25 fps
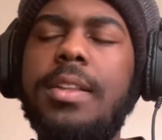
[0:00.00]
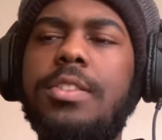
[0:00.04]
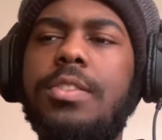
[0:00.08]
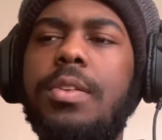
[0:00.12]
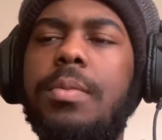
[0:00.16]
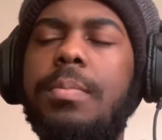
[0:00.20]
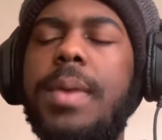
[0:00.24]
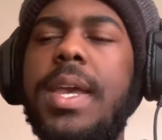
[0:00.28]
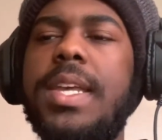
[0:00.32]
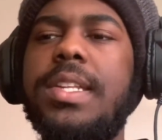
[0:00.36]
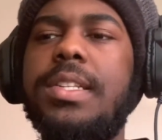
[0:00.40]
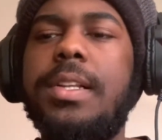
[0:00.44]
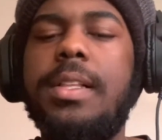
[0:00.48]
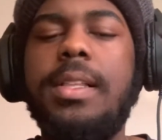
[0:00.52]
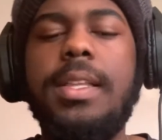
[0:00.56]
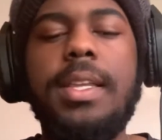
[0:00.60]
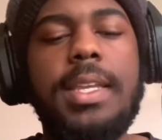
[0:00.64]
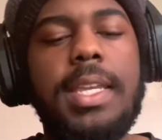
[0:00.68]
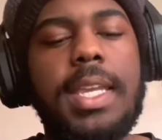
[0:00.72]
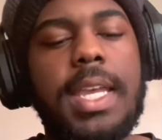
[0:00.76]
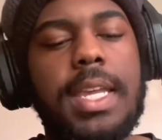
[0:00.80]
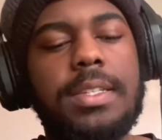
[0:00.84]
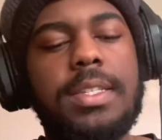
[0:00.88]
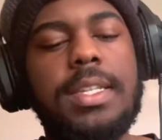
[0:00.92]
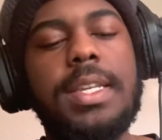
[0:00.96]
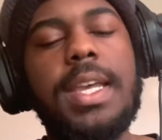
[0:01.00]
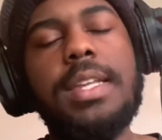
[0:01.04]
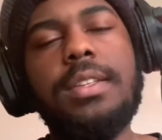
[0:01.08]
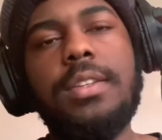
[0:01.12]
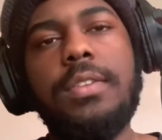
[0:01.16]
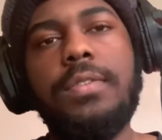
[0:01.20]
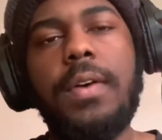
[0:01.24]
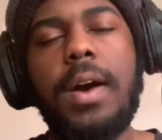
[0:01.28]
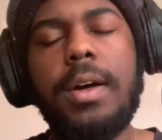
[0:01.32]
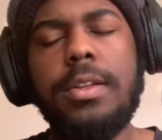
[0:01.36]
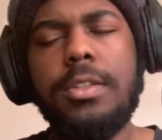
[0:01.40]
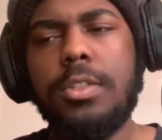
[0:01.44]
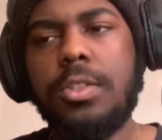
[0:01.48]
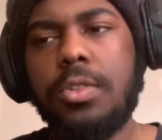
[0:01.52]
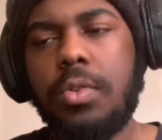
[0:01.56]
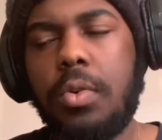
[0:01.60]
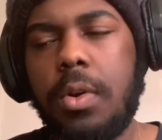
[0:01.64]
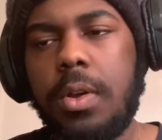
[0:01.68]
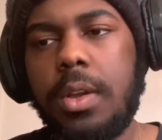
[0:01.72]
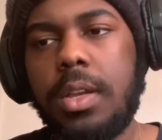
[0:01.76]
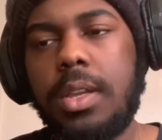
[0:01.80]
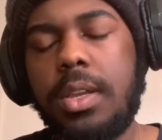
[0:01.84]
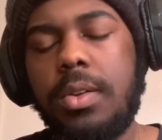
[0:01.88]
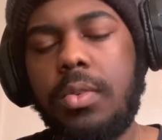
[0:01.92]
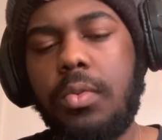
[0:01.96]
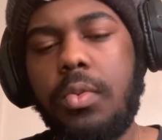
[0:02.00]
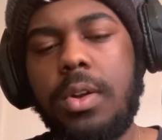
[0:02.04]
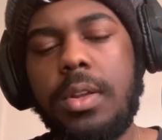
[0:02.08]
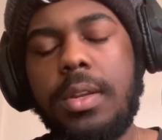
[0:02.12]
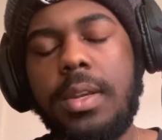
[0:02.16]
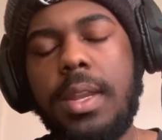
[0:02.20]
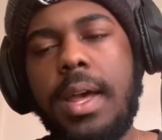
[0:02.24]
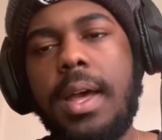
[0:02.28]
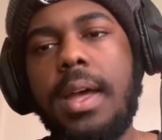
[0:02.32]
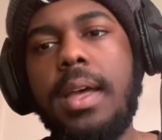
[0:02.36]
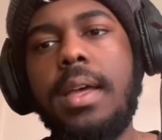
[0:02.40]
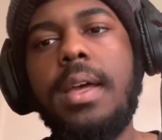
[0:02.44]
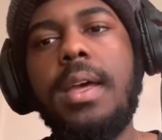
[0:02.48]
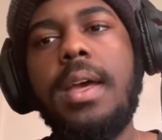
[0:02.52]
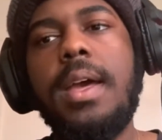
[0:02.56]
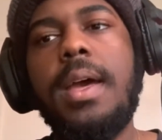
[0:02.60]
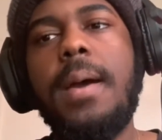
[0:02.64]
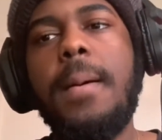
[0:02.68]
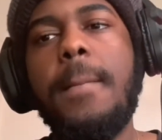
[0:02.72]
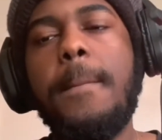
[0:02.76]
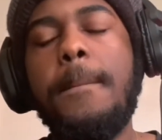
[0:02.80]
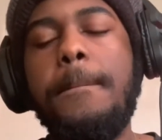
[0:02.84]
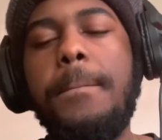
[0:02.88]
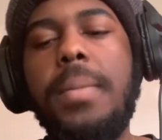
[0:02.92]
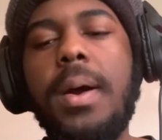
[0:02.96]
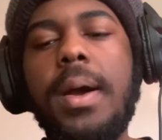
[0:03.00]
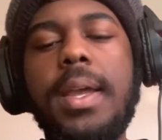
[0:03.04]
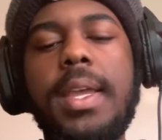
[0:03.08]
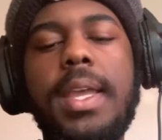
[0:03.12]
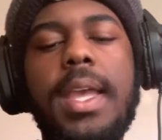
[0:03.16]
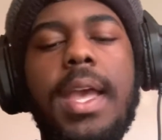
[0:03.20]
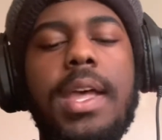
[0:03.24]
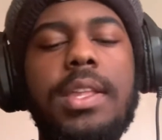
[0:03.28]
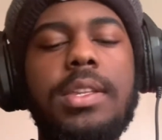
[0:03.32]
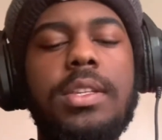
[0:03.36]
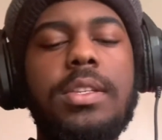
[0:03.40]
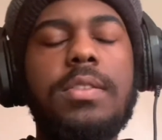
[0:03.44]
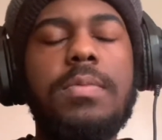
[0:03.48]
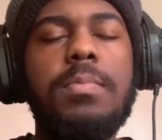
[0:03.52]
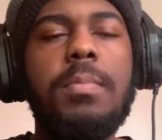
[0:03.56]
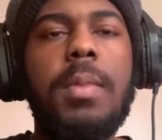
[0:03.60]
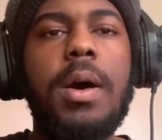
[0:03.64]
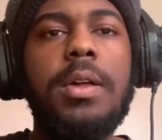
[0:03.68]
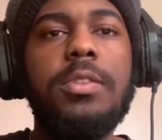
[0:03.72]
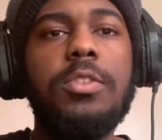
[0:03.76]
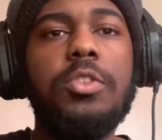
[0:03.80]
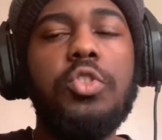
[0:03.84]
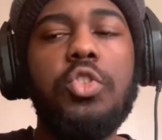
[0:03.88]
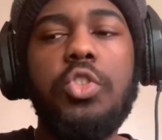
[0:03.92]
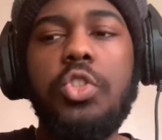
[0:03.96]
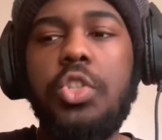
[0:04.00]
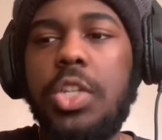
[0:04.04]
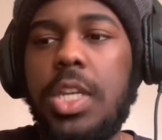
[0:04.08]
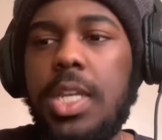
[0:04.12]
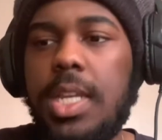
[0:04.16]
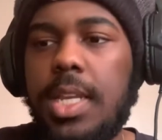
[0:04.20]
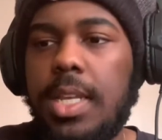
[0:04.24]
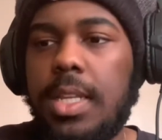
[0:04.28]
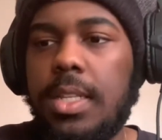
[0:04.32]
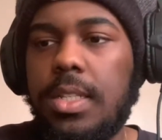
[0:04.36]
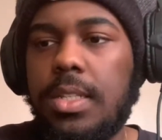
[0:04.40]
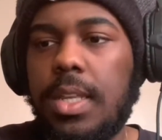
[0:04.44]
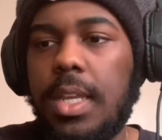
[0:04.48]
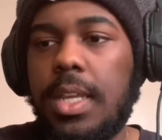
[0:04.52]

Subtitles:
So, basically, yes, he has his father's quirk and whatnot, but he has his mother's genes.